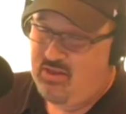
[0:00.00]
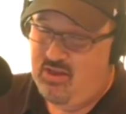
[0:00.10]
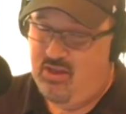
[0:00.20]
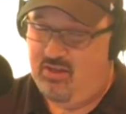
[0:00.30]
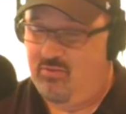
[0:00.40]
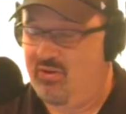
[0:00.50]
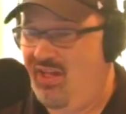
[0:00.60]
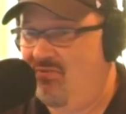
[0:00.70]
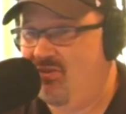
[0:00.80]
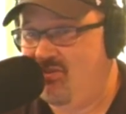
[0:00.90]
box? We
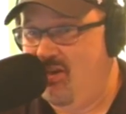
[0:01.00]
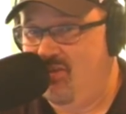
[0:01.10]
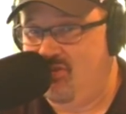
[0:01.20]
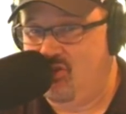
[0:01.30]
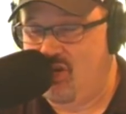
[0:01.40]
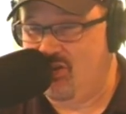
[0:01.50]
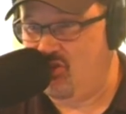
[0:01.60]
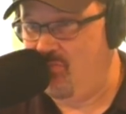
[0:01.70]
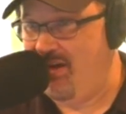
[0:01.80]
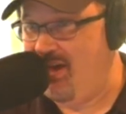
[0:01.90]
have this uh,
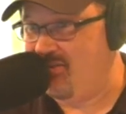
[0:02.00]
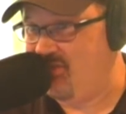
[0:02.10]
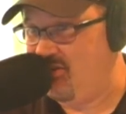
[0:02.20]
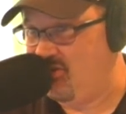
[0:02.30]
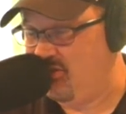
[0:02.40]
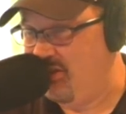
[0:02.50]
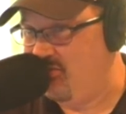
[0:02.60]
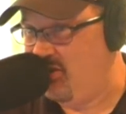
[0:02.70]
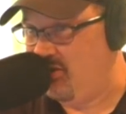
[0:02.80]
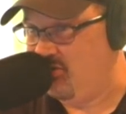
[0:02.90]
suggestion box that just
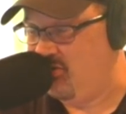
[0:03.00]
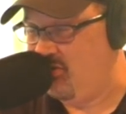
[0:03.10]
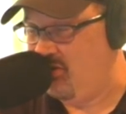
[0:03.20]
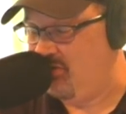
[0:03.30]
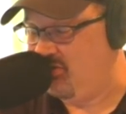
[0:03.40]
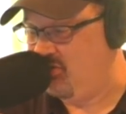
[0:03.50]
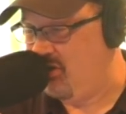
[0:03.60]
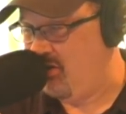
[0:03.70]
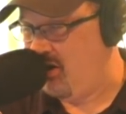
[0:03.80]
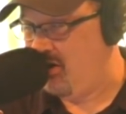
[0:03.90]
lives in our studio,
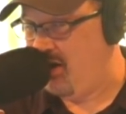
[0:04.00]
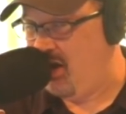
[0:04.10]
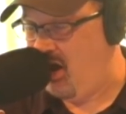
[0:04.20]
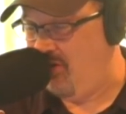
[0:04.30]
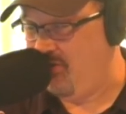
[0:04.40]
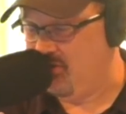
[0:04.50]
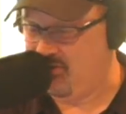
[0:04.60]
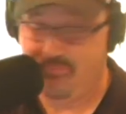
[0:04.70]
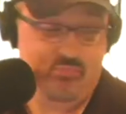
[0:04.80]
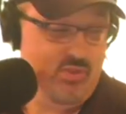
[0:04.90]
studio, our uh,
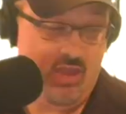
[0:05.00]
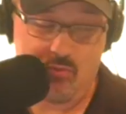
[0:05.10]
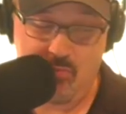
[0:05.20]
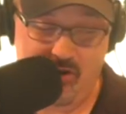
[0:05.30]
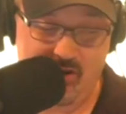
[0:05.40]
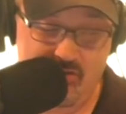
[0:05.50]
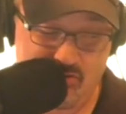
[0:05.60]
office, and we bring it in the